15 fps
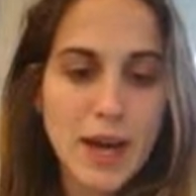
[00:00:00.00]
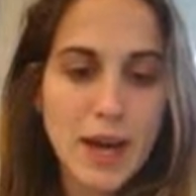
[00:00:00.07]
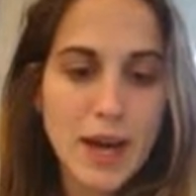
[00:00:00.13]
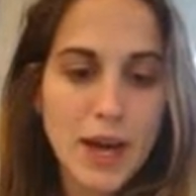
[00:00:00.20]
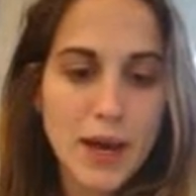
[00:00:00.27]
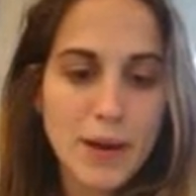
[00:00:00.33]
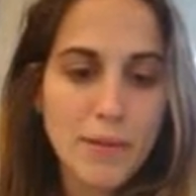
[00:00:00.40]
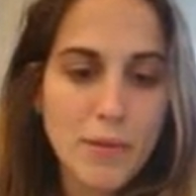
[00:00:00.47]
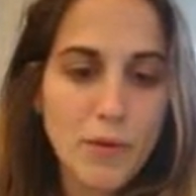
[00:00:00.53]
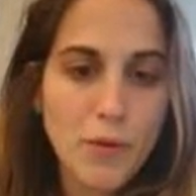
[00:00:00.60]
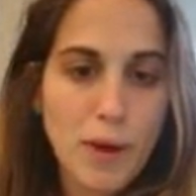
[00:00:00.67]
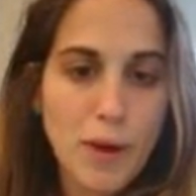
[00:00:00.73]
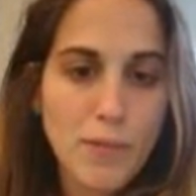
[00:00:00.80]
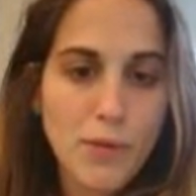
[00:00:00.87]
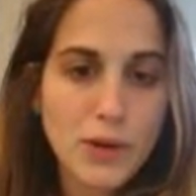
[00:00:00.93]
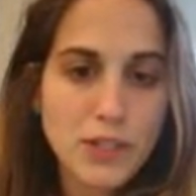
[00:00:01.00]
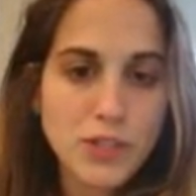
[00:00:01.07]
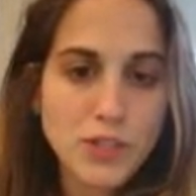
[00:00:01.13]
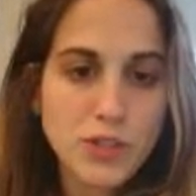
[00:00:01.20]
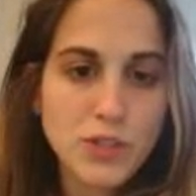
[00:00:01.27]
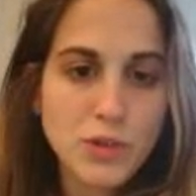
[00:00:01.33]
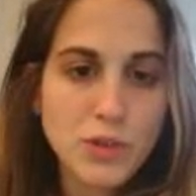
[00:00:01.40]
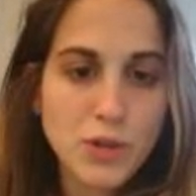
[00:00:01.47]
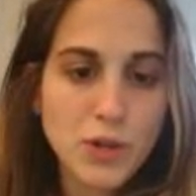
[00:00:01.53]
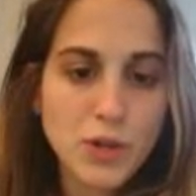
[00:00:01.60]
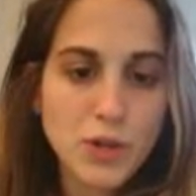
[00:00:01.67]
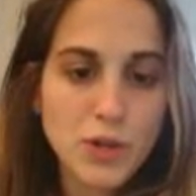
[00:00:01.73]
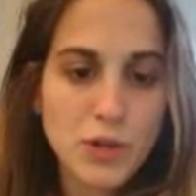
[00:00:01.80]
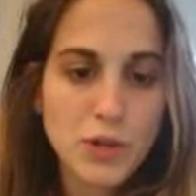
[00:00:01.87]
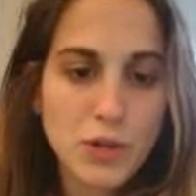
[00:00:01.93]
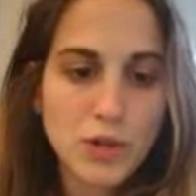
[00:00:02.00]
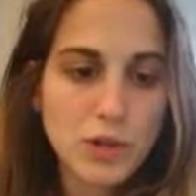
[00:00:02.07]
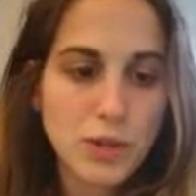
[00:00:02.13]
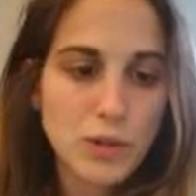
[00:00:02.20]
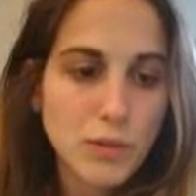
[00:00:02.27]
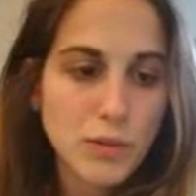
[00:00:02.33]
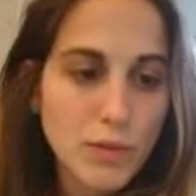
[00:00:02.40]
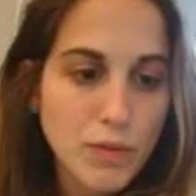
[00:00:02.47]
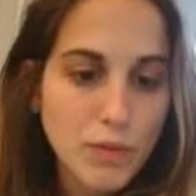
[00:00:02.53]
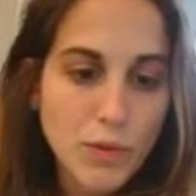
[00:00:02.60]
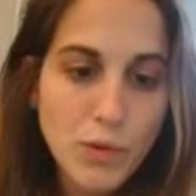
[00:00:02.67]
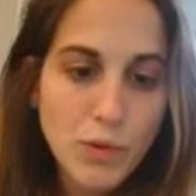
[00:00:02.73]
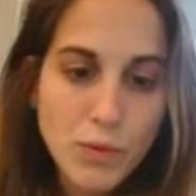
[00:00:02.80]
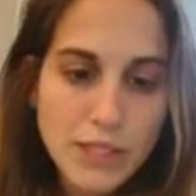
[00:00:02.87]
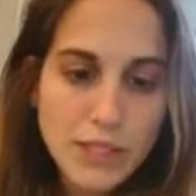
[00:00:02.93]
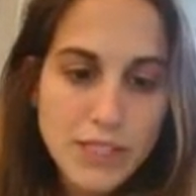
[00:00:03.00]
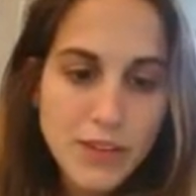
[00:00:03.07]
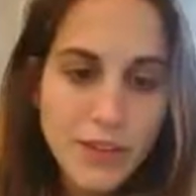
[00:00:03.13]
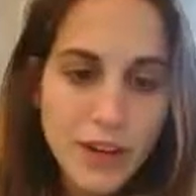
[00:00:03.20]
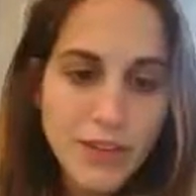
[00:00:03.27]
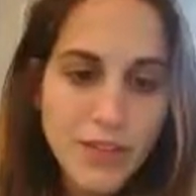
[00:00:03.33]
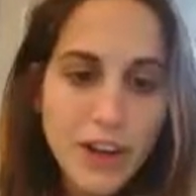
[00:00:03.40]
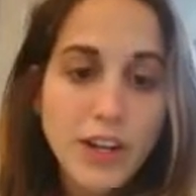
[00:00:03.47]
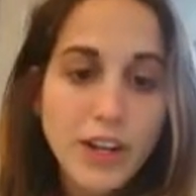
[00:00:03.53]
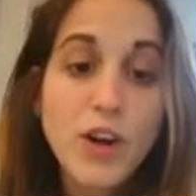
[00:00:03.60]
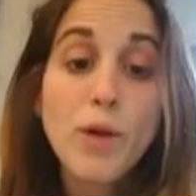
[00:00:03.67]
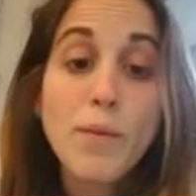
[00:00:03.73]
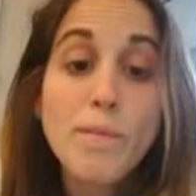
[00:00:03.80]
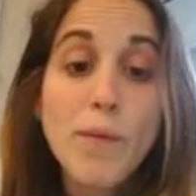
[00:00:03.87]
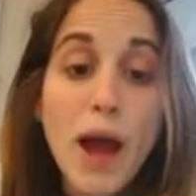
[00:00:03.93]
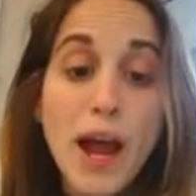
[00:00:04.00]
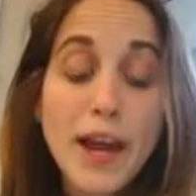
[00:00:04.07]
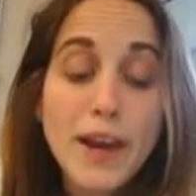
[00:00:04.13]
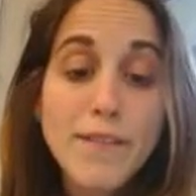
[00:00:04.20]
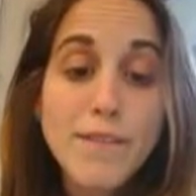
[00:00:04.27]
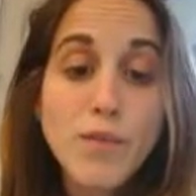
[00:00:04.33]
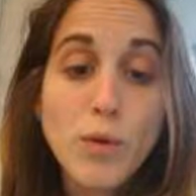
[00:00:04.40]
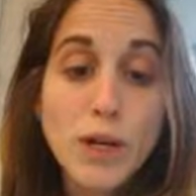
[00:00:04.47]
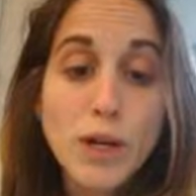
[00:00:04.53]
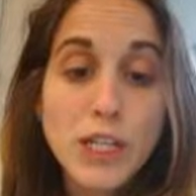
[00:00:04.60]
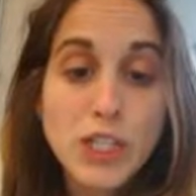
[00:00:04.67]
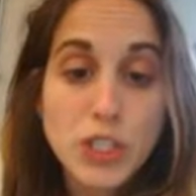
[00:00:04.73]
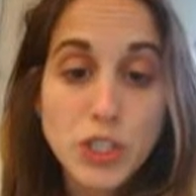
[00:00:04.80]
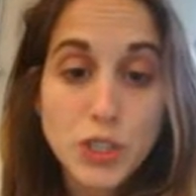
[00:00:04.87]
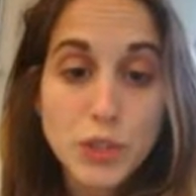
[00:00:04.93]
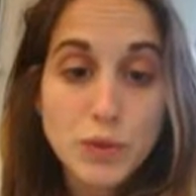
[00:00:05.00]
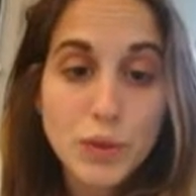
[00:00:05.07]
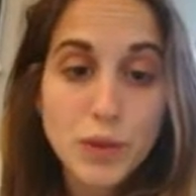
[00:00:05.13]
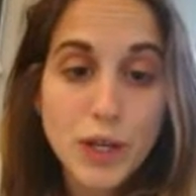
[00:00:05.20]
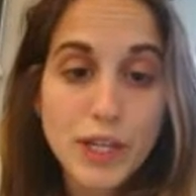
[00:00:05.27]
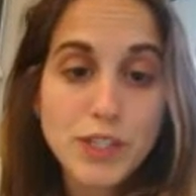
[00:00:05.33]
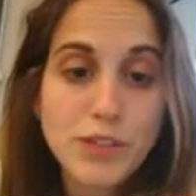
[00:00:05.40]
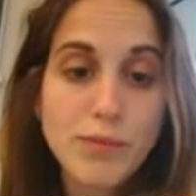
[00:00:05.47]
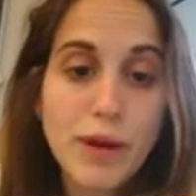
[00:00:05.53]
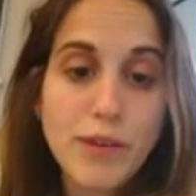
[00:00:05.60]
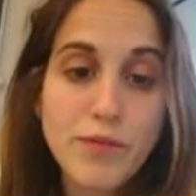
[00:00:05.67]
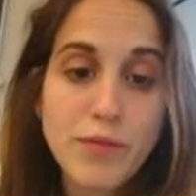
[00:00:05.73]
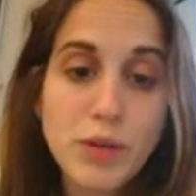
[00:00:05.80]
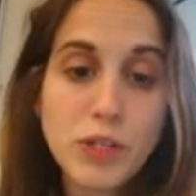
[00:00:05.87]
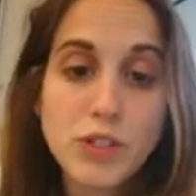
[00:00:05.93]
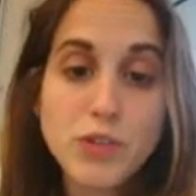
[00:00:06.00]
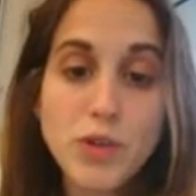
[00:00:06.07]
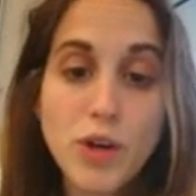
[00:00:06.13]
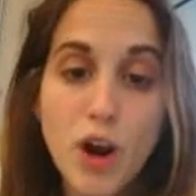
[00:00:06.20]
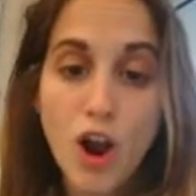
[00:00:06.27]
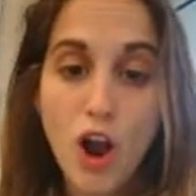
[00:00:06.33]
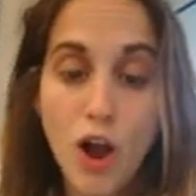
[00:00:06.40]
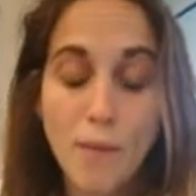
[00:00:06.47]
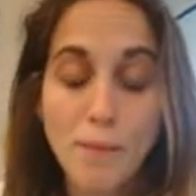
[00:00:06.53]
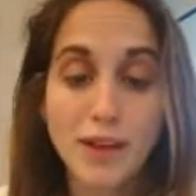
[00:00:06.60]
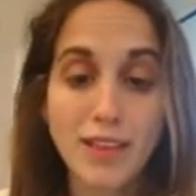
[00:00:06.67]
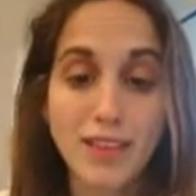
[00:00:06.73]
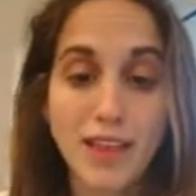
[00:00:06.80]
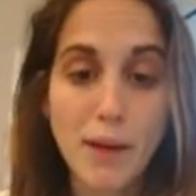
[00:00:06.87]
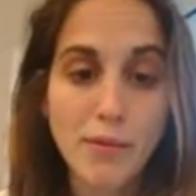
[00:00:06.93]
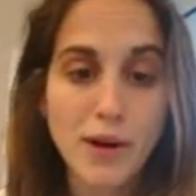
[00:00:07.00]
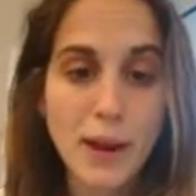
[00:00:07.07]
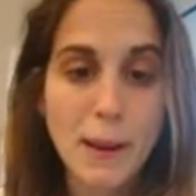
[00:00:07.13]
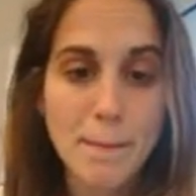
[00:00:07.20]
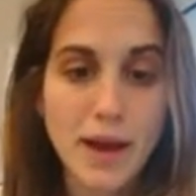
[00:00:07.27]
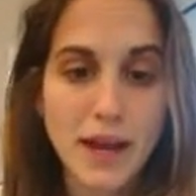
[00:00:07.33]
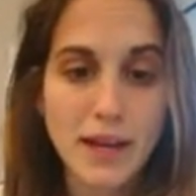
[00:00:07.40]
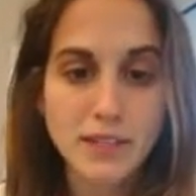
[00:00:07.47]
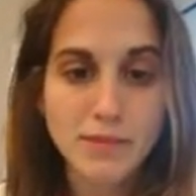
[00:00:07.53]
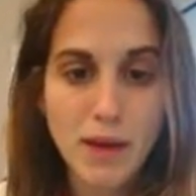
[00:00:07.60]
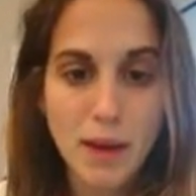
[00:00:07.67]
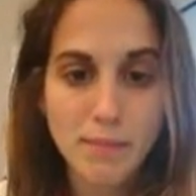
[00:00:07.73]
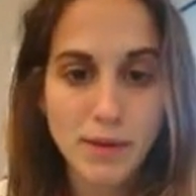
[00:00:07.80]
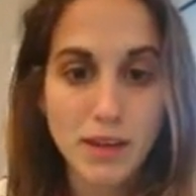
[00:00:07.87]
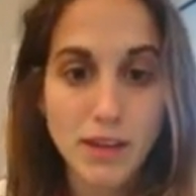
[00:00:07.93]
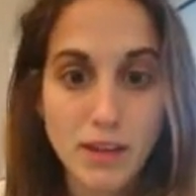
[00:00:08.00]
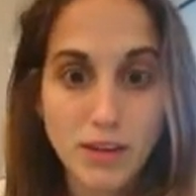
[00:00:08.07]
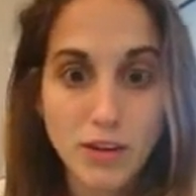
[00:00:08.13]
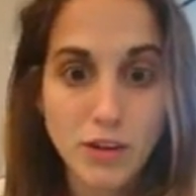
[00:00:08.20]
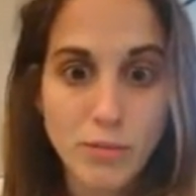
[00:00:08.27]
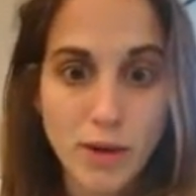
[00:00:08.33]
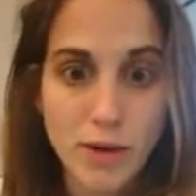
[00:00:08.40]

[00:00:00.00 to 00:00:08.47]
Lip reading: Web.2 let's see if I can find it, called Mind42. Okay, so mind42.com. Collaborate mind mapping in your